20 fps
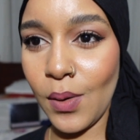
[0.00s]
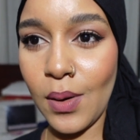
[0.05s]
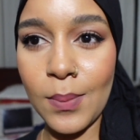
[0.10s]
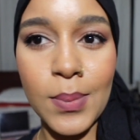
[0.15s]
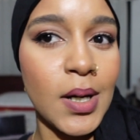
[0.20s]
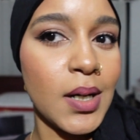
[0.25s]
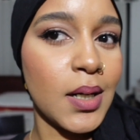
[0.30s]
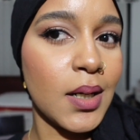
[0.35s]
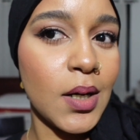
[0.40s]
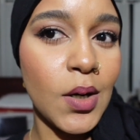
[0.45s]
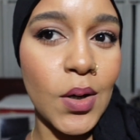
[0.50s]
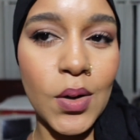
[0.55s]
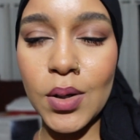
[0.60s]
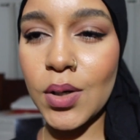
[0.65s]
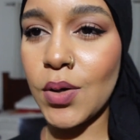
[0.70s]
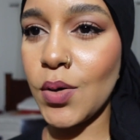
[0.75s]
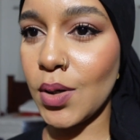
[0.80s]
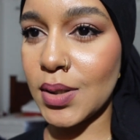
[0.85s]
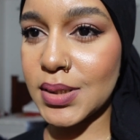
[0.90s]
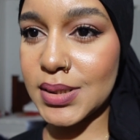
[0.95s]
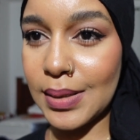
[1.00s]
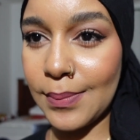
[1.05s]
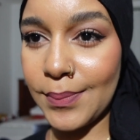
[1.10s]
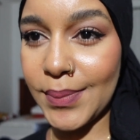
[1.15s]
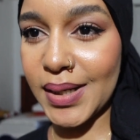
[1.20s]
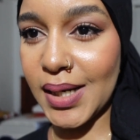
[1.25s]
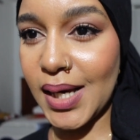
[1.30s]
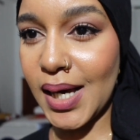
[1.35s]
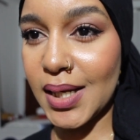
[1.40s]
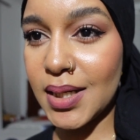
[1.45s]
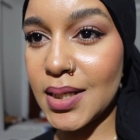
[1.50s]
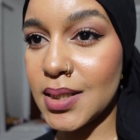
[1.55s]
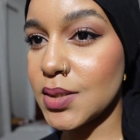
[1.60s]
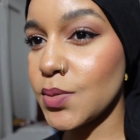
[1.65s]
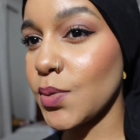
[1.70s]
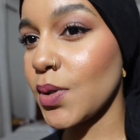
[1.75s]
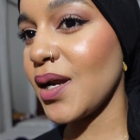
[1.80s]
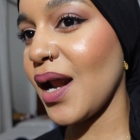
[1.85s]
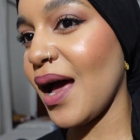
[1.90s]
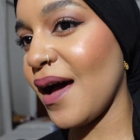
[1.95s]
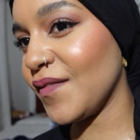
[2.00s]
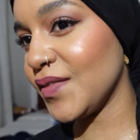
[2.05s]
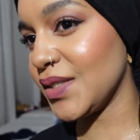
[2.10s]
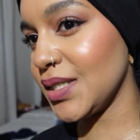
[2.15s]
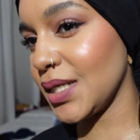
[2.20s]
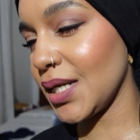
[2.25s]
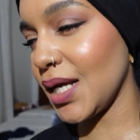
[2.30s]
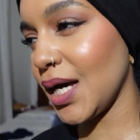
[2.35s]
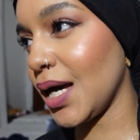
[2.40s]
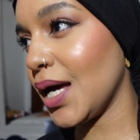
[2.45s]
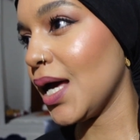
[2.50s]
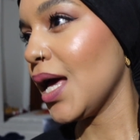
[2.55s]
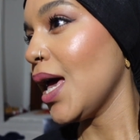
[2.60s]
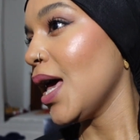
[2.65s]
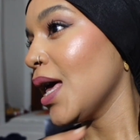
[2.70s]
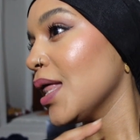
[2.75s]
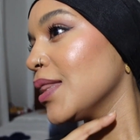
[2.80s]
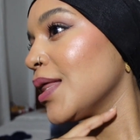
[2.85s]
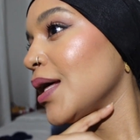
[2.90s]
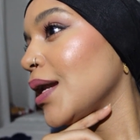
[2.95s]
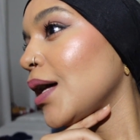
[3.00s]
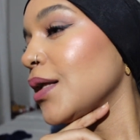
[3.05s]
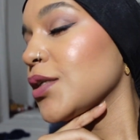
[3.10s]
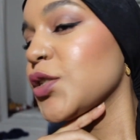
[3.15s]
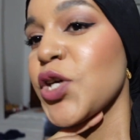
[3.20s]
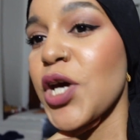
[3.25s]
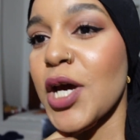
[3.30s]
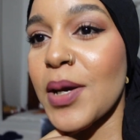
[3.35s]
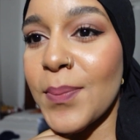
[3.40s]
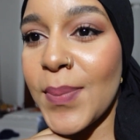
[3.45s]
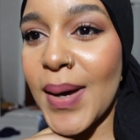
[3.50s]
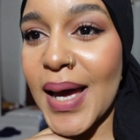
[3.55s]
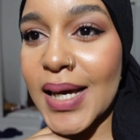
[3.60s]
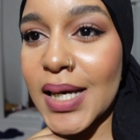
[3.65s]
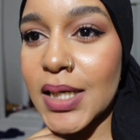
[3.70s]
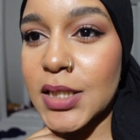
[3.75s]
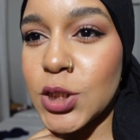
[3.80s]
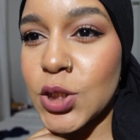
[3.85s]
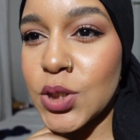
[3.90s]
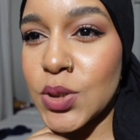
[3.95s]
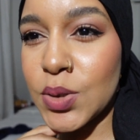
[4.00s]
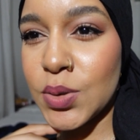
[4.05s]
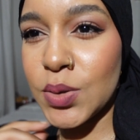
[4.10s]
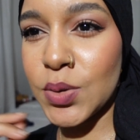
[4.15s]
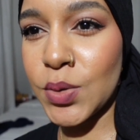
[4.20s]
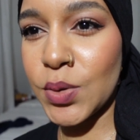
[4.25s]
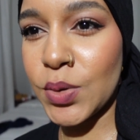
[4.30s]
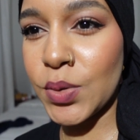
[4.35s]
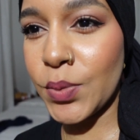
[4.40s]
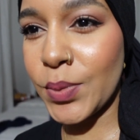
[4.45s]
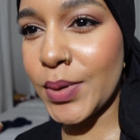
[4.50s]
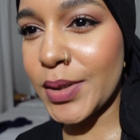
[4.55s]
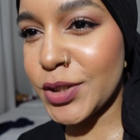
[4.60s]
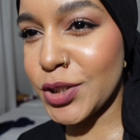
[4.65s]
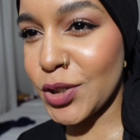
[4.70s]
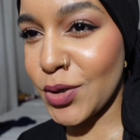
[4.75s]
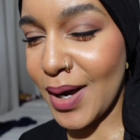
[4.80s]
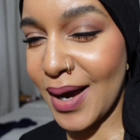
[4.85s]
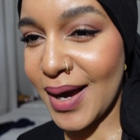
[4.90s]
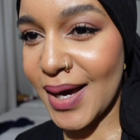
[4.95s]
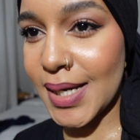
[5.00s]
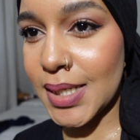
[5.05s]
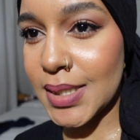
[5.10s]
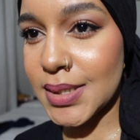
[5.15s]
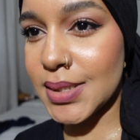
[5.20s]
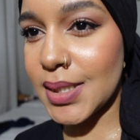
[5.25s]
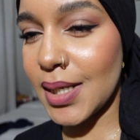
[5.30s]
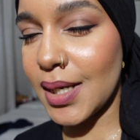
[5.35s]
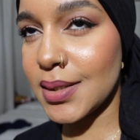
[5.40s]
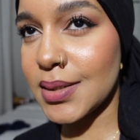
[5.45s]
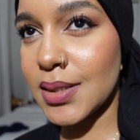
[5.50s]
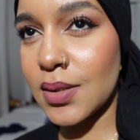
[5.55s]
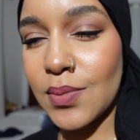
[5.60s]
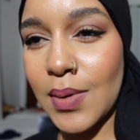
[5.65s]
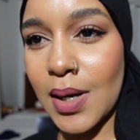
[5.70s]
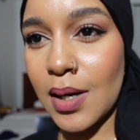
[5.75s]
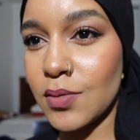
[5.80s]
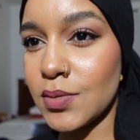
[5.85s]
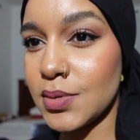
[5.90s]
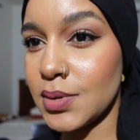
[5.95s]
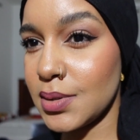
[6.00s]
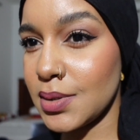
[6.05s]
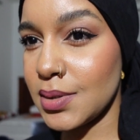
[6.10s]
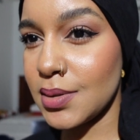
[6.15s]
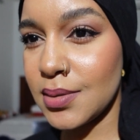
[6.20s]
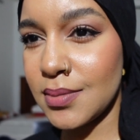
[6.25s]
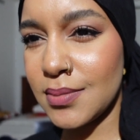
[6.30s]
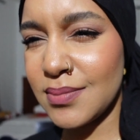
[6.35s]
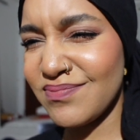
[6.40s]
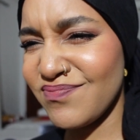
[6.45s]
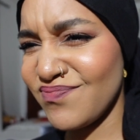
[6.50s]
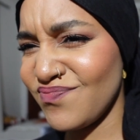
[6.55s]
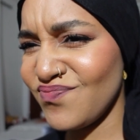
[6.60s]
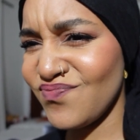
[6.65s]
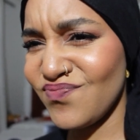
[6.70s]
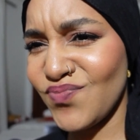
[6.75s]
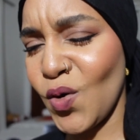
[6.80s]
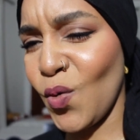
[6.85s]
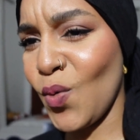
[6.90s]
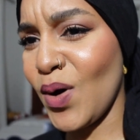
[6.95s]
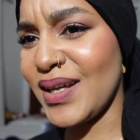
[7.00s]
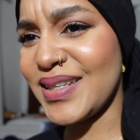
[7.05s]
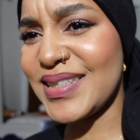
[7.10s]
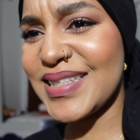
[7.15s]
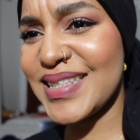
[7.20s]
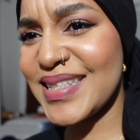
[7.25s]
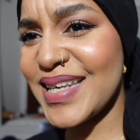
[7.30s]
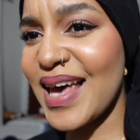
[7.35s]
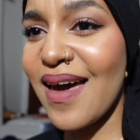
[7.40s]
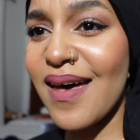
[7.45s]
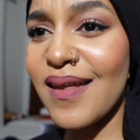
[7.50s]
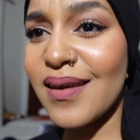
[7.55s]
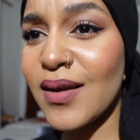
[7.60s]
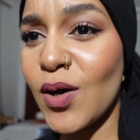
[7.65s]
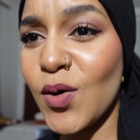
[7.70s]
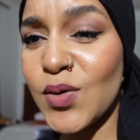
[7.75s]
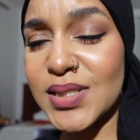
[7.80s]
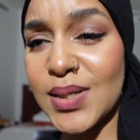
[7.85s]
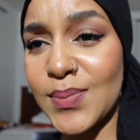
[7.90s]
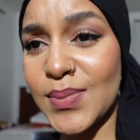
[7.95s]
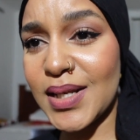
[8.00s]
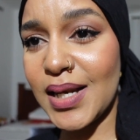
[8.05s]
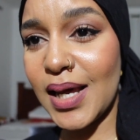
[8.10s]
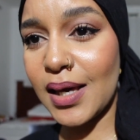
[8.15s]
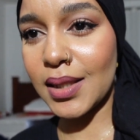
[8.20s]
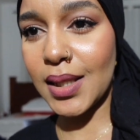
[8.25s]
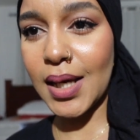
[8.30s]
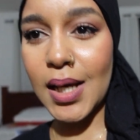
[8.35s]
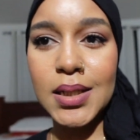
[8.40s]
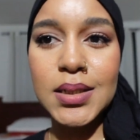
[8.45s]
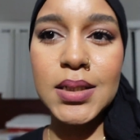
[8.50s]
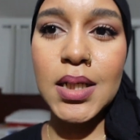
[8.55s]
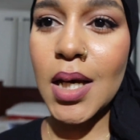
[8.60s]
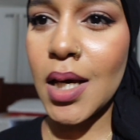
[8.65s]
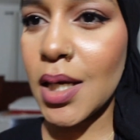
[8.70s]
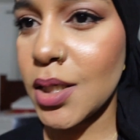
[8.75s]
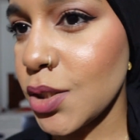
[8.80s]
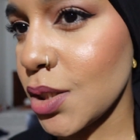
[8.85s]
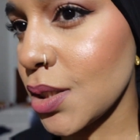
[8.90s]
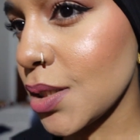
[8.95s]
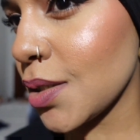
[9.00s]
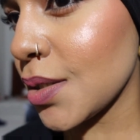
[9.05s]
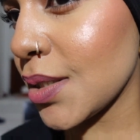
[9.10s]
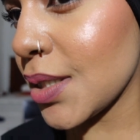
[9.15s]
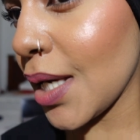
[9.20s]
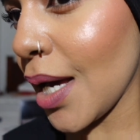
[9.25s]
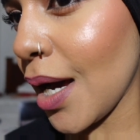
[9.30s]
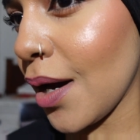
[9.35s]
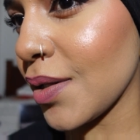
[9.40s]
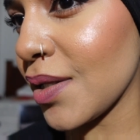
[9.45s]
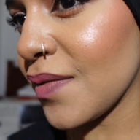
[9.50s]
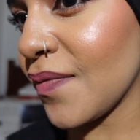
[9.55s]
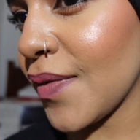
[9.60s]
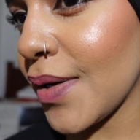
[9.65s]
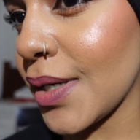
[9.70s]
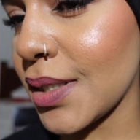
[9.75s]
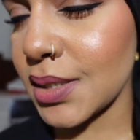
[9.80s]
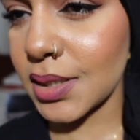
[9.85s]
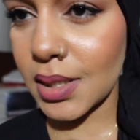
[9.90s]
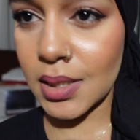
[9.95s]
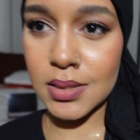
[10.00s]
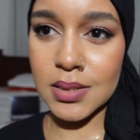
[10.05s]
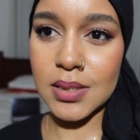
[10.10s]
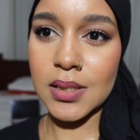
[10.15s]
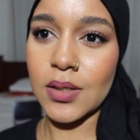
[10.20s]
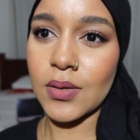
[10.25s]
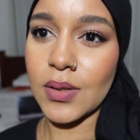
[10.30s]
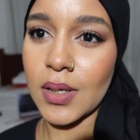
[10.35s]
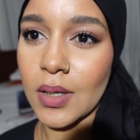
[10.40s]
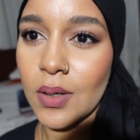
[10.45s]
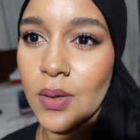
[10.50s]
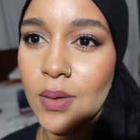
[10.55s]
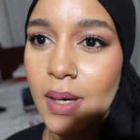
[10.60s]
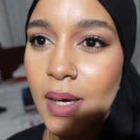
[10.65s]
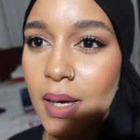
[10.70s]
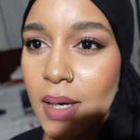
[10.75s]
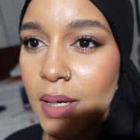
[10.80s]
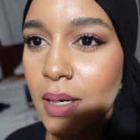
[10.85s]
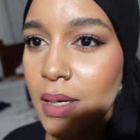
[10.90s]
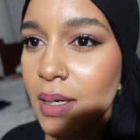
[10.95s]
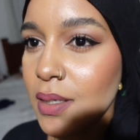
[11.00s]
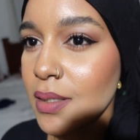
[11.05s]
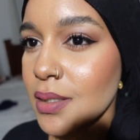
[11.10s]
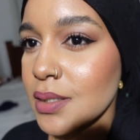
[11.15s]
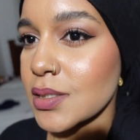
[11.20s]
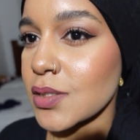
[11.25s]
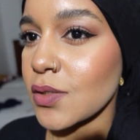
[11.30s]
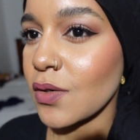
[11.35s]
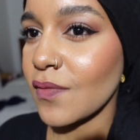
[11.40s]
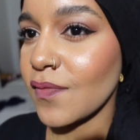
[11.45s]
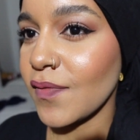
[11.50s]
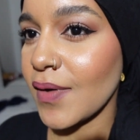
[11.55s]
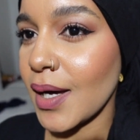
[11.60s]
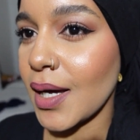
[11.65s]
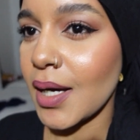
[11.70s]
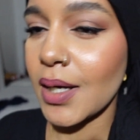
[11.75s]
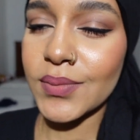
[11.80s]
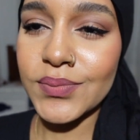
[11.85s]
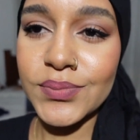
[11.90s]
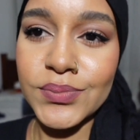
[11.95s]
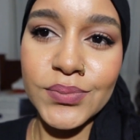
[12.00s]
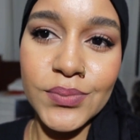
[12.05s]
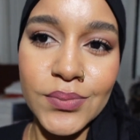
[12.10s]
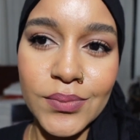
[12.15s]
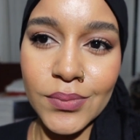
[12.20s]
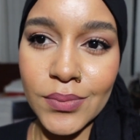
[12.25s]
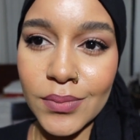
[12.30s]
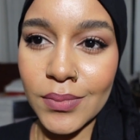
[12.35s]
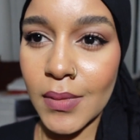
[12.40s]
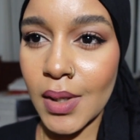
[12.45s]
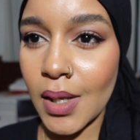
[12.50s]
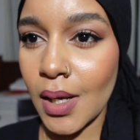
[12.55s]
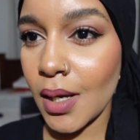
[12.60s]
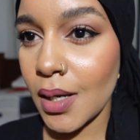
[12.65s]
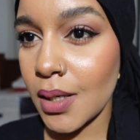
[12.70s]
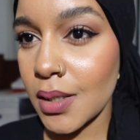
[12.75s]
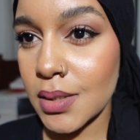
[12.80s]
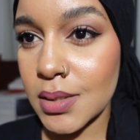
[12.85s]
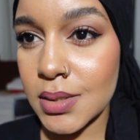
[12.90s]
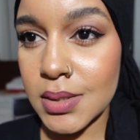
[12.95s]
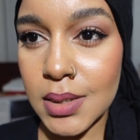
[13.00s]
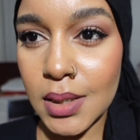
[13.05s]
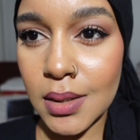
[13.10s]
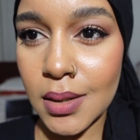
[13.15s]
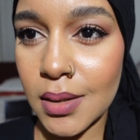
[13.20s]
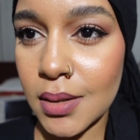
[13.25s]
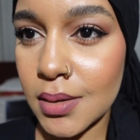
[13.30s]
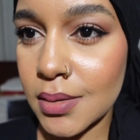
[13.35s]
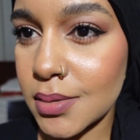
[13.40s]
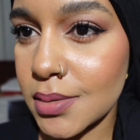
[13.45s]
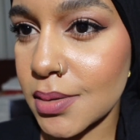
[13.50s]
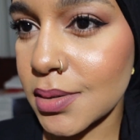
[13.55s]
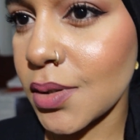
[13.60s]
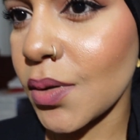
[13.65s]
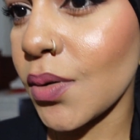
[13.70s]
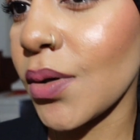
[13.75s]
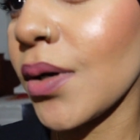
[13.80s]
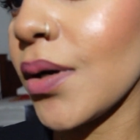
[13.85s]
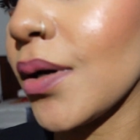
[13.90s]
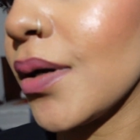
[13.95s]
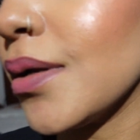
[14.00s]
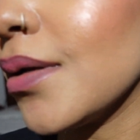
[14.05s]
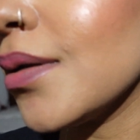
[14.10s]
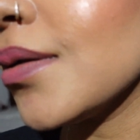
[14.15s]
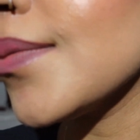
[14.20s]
I'm gonna go cook some bananas. We're gonna have dinner. Then I'll check back at you with you guys at around what, 10 or something like that, just to see how the face is looking. Okay, so far still so good.